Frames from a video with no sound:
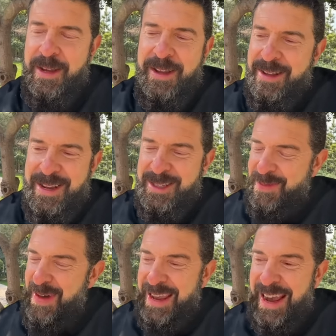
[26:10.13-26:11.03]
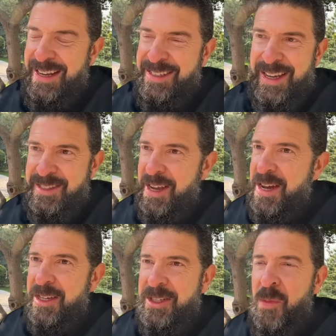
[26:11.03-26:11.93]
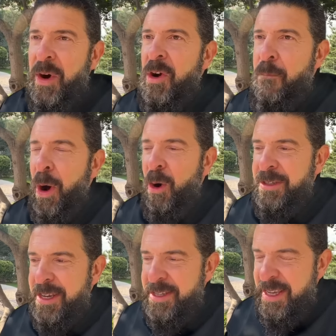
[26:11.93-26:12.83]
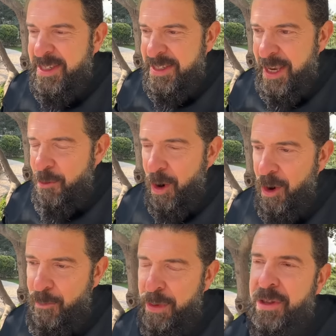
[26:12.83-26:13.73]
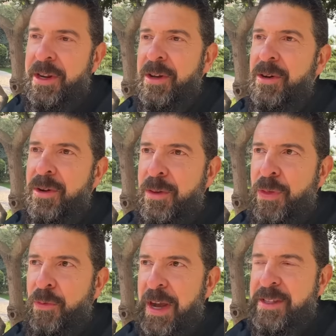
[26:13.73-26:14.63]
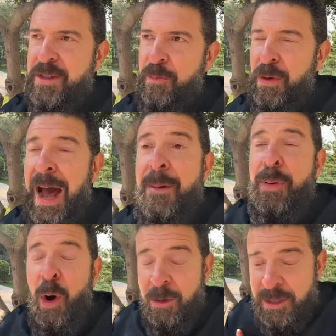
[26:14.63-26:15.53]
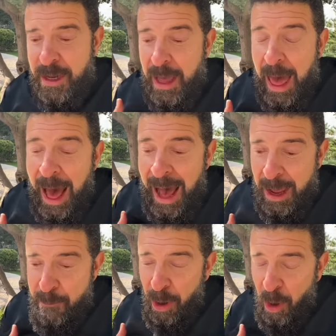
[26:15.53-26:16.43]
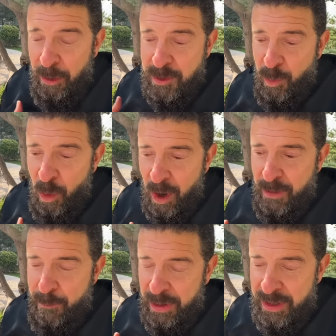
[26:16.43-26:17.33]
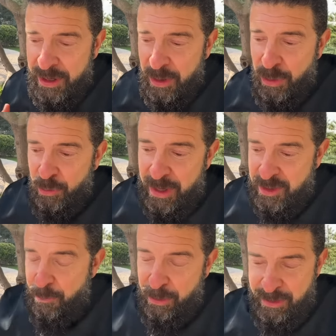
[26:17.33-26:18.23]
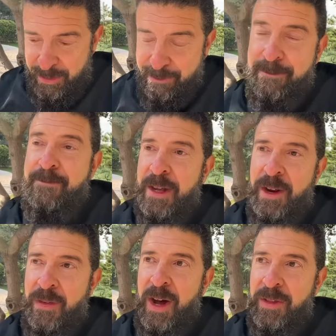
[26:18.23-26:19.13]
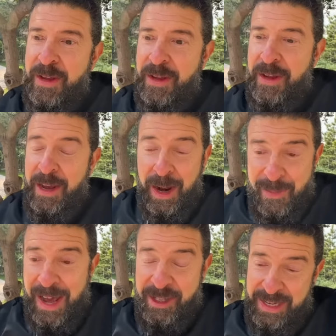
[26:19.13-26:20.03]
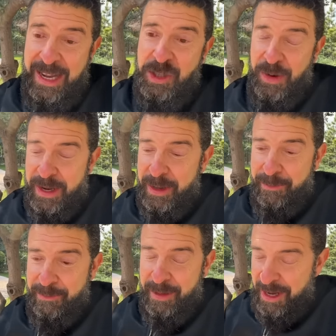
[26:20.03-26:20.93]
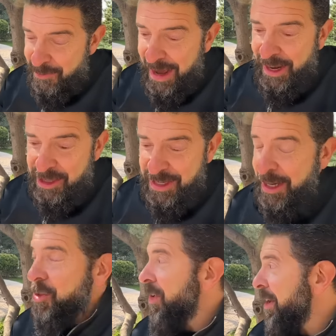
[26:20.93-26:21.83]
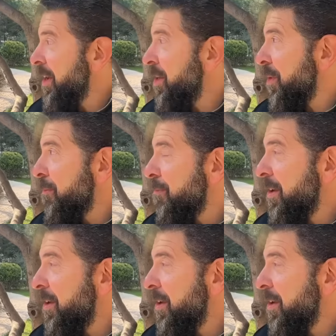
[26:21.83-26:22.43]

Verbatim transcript: It doesn't make any sense. Someone who poses zero political threat to Putin. I pose more of a political threat to Putin than Navalny. And I'm not exaggerating. I am not exaggerating either.